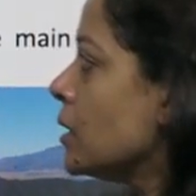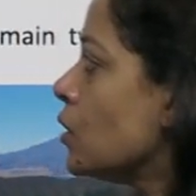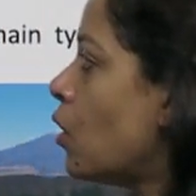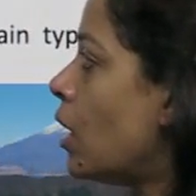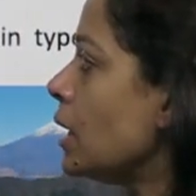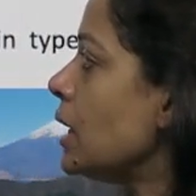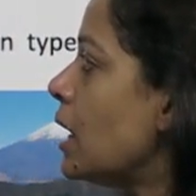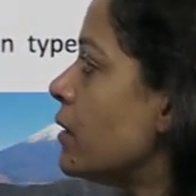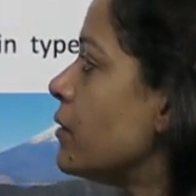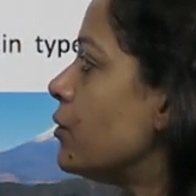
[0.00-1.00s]
The hot
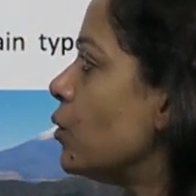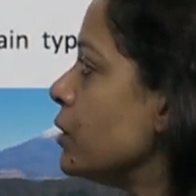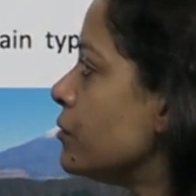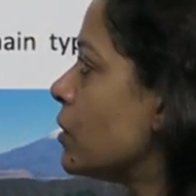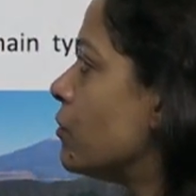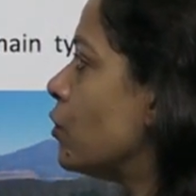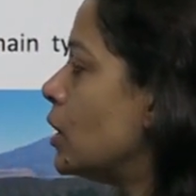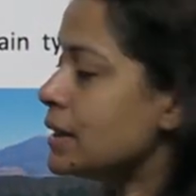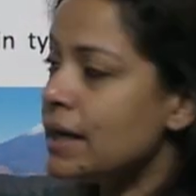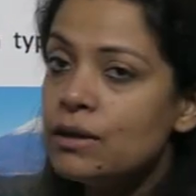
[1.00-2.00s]
lava flowing from
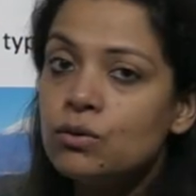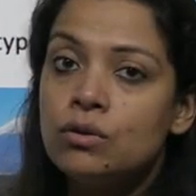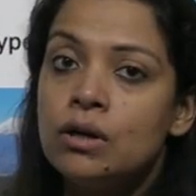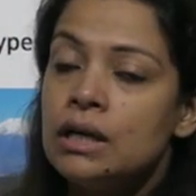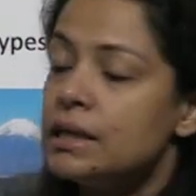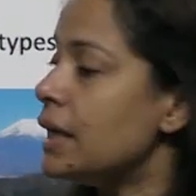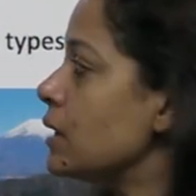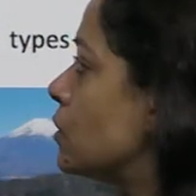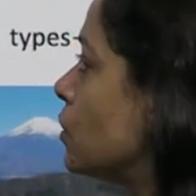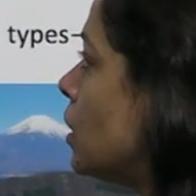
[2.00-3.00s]
volcano can
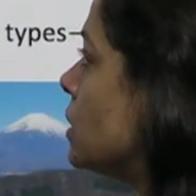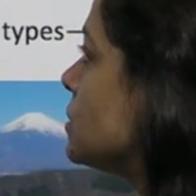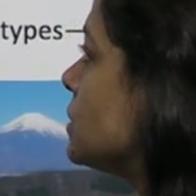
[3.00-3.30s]
cause